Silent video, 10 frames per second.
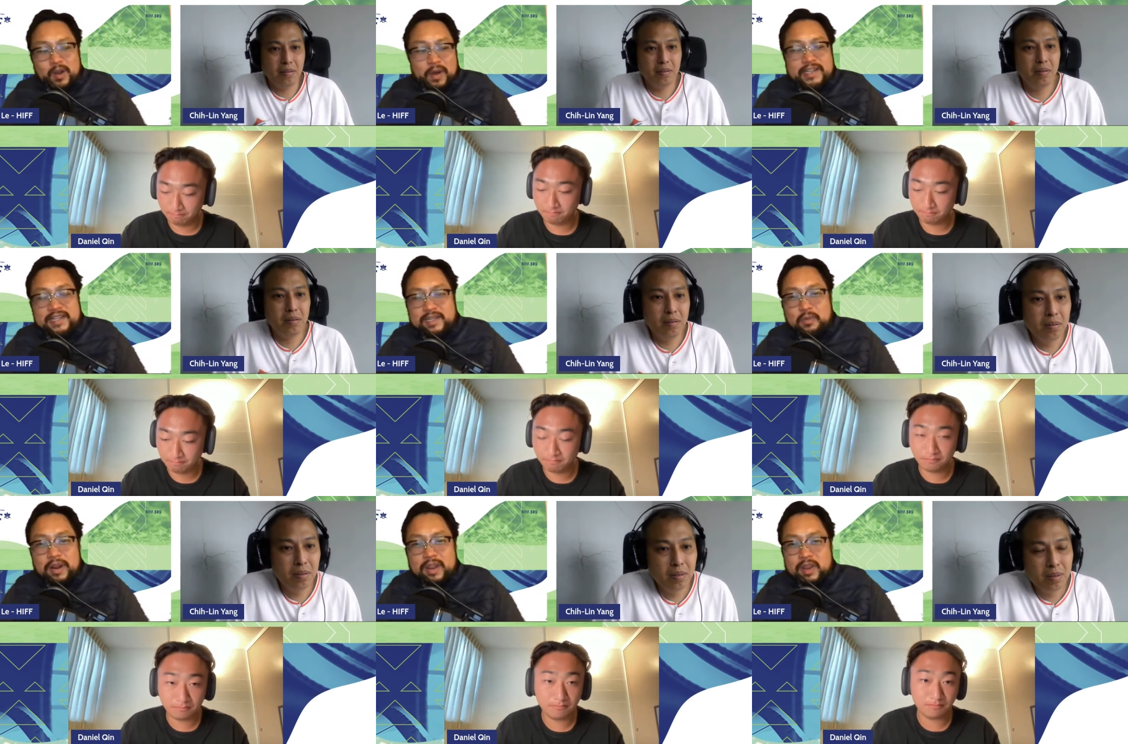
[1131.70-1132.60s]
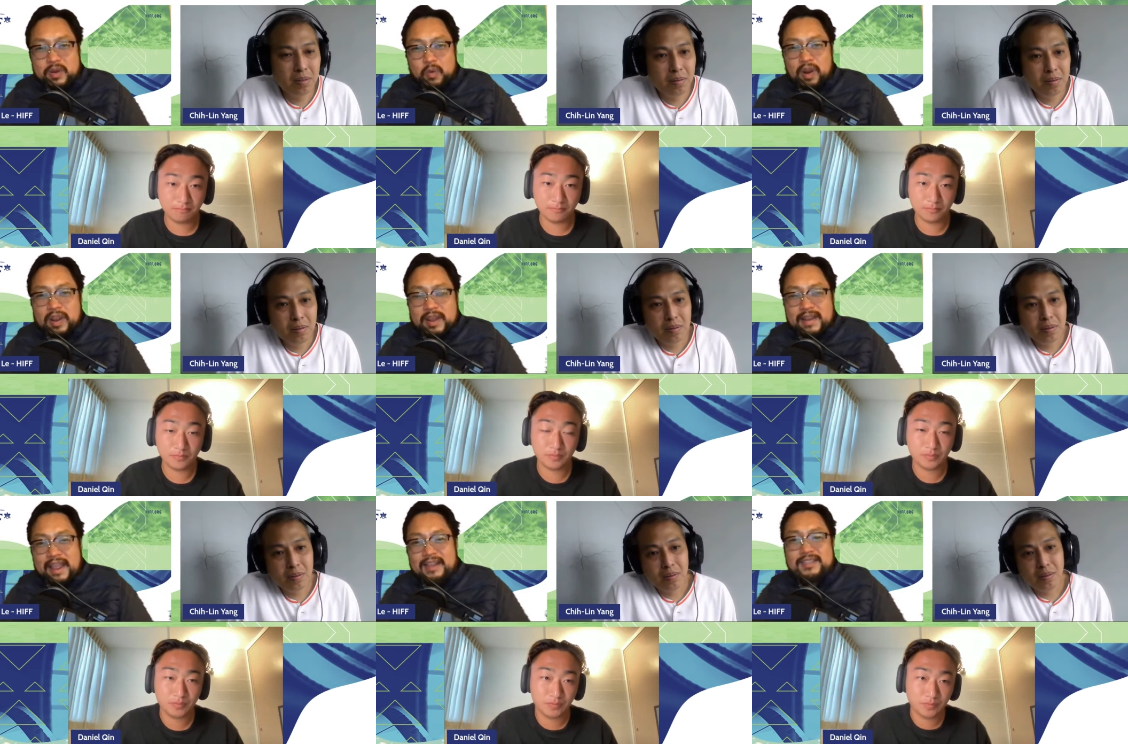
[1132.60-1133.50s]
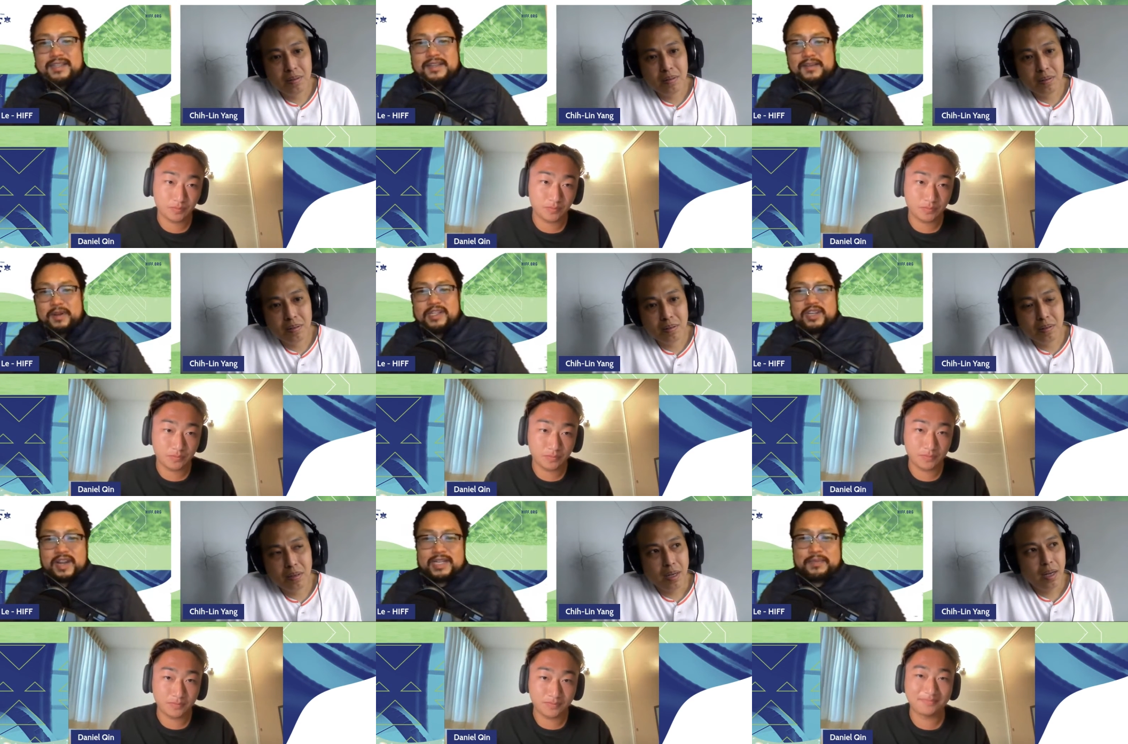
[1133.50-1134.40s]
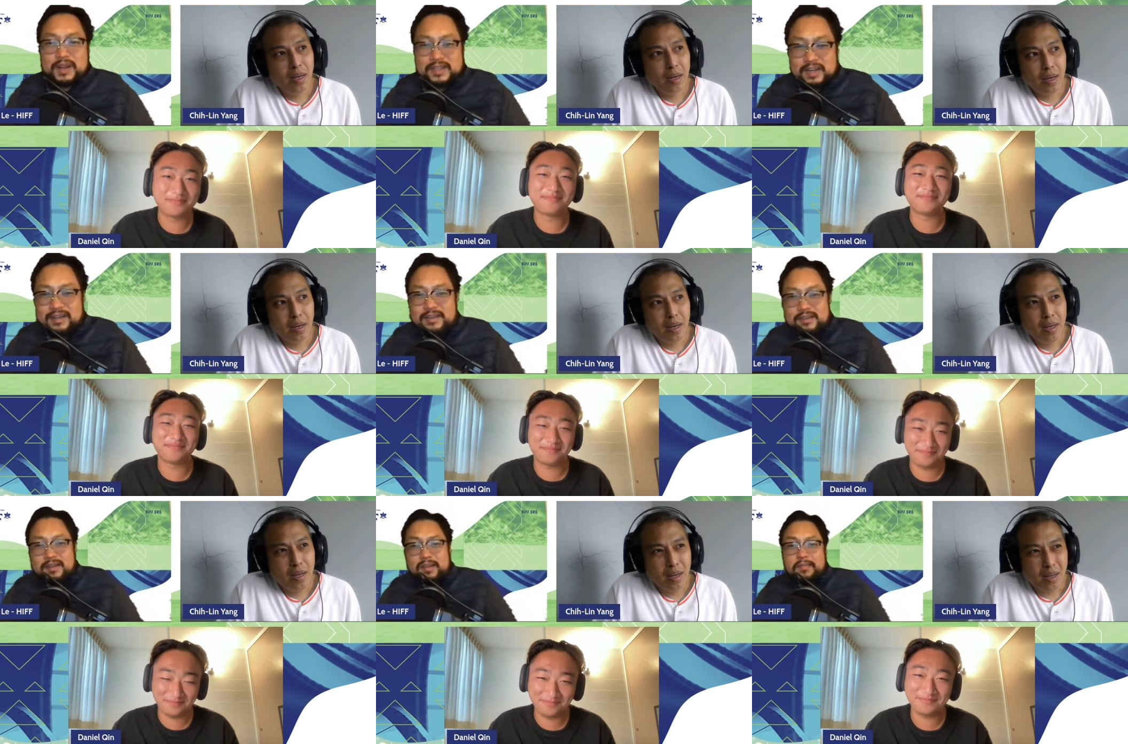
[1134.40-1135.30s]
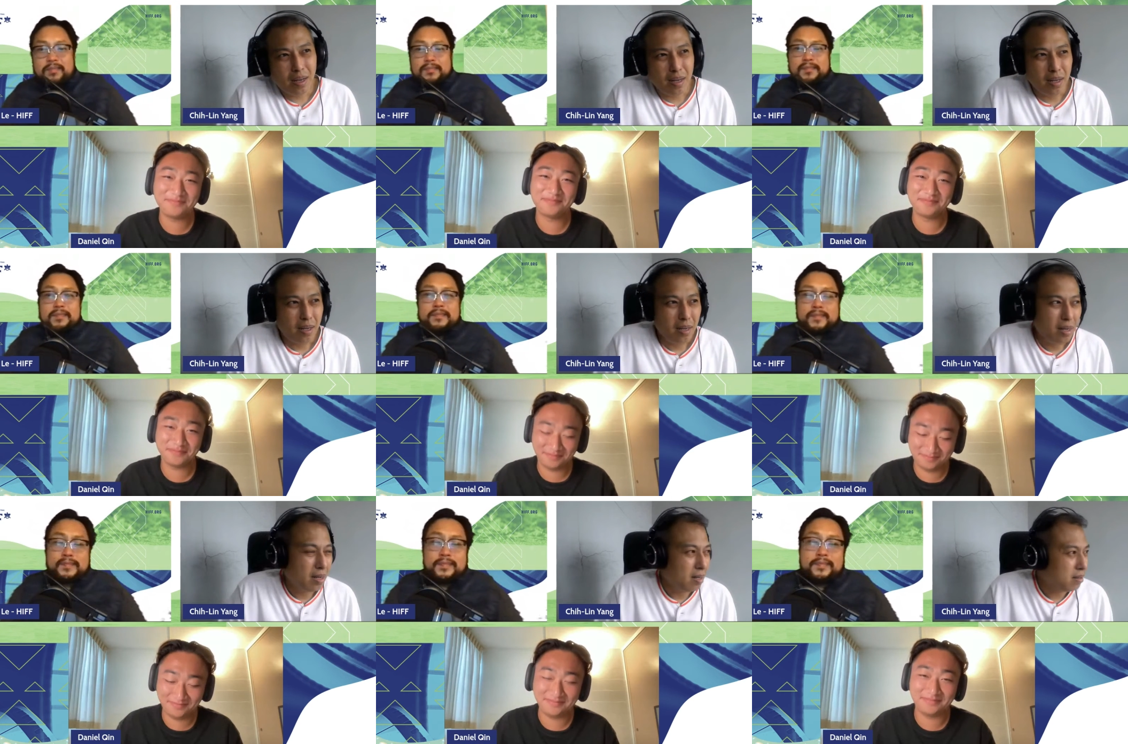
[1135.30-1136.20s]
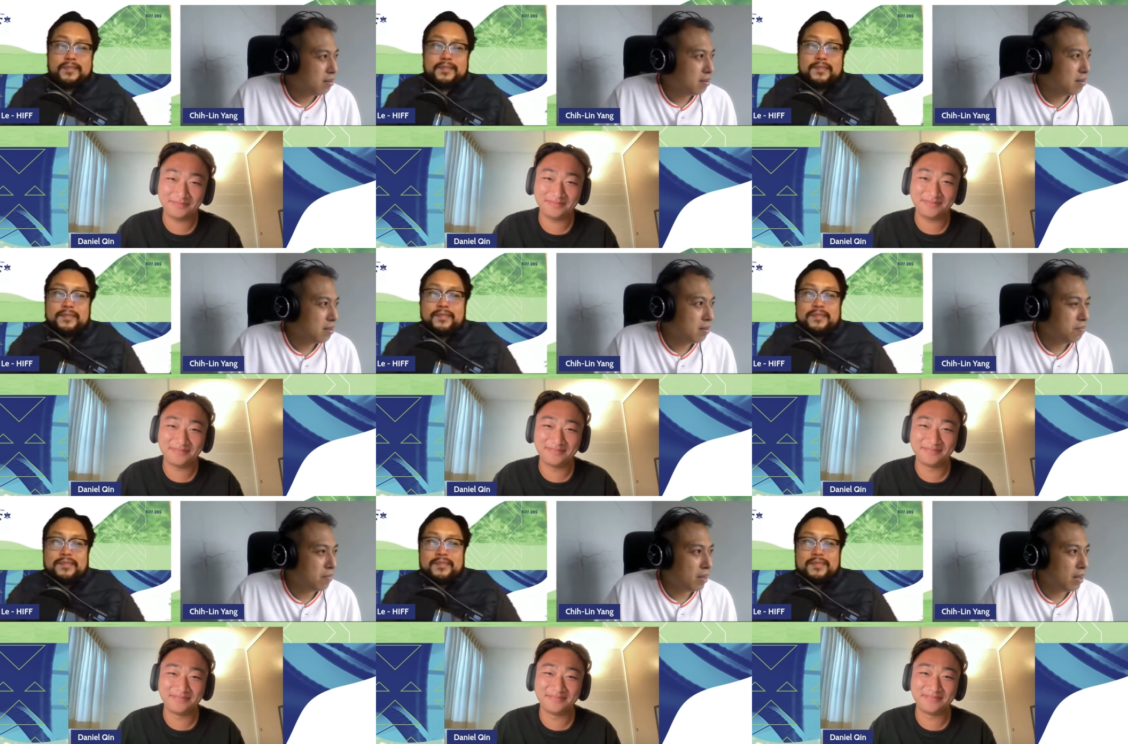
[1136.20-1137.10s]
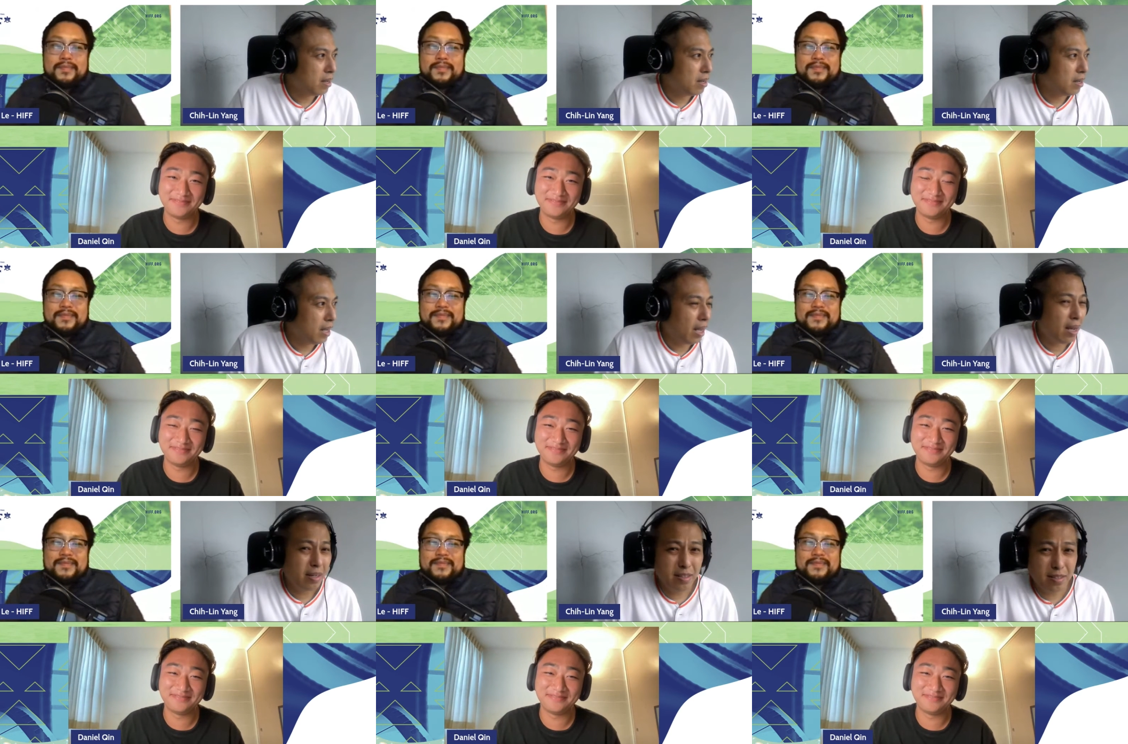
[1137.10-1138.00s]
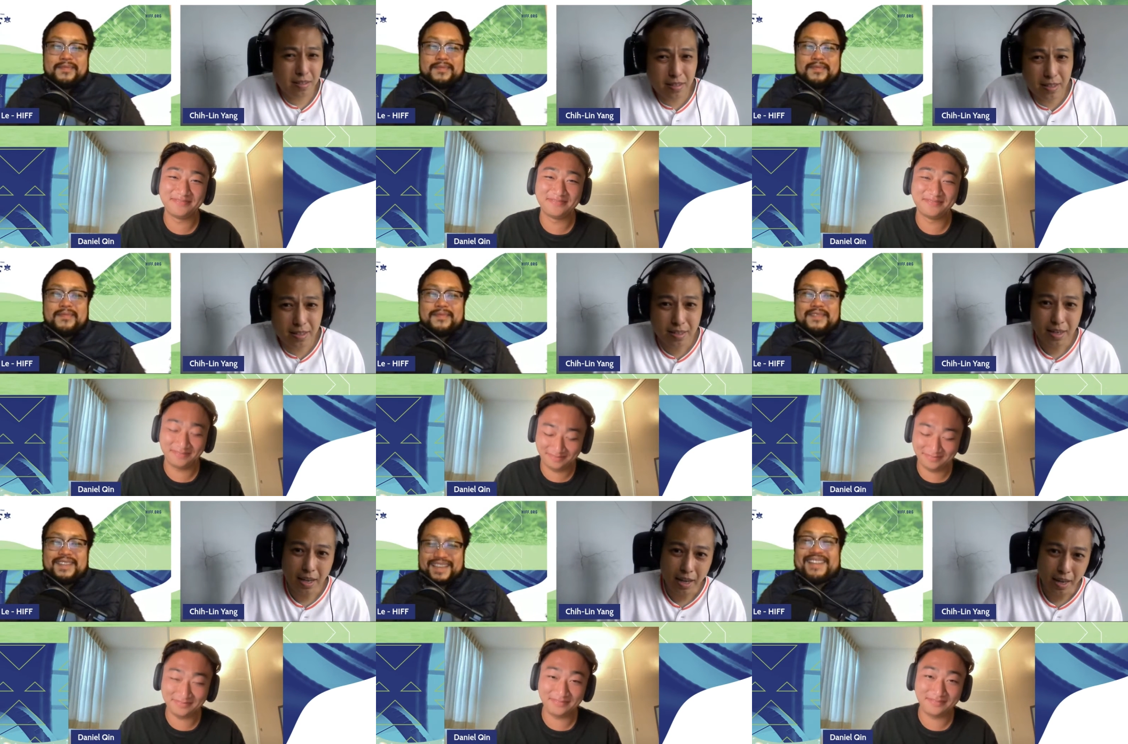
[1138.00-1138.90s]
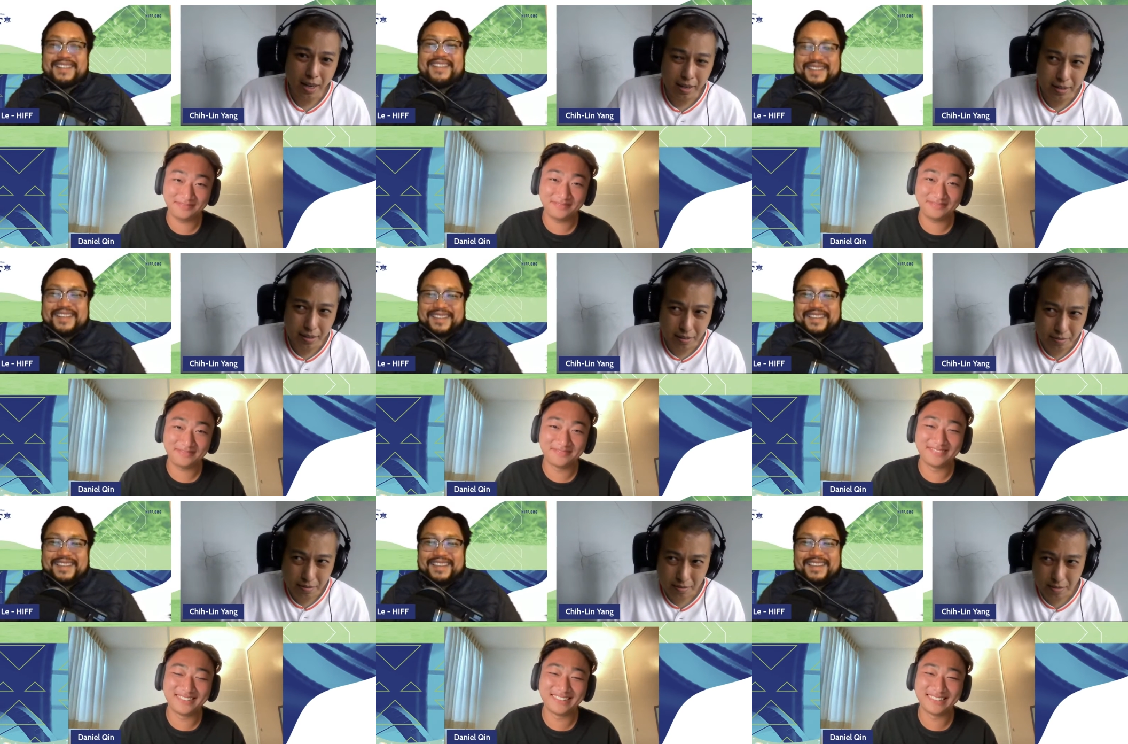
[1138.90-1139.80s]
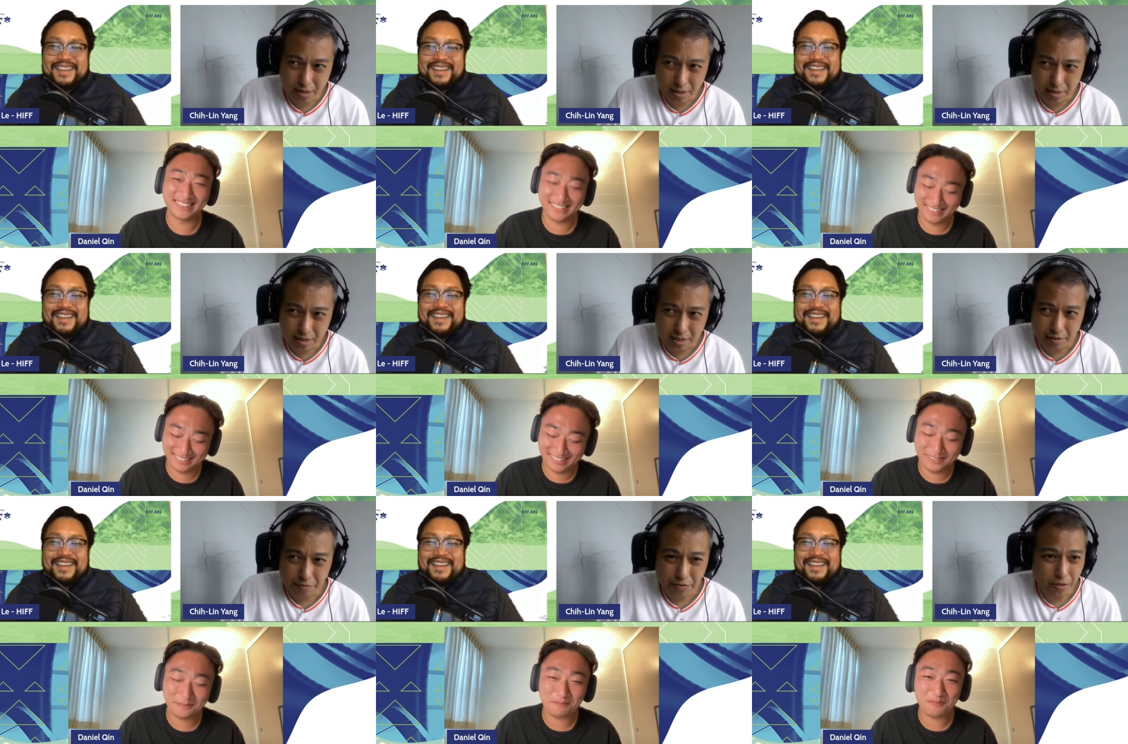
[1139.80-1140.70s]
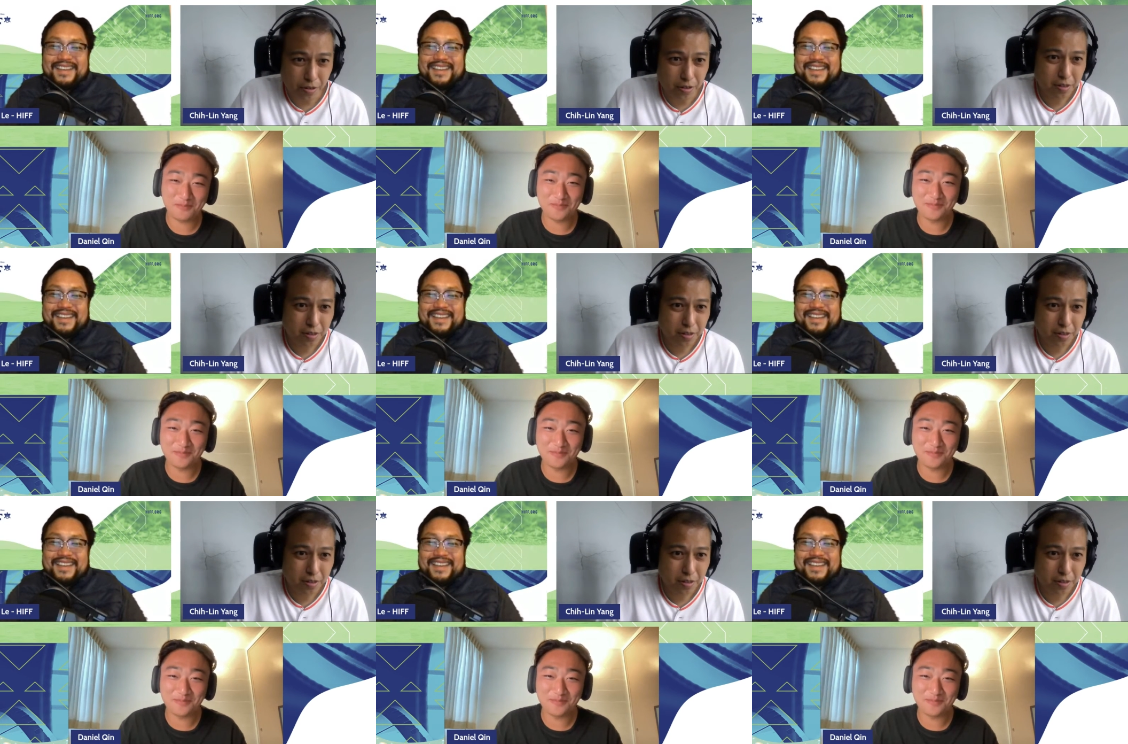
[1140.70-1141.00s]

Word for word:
Speaker 1: question is: What are you working on next? What is your next project? Uh,
Speaker 2: honestly, I didn't think that far.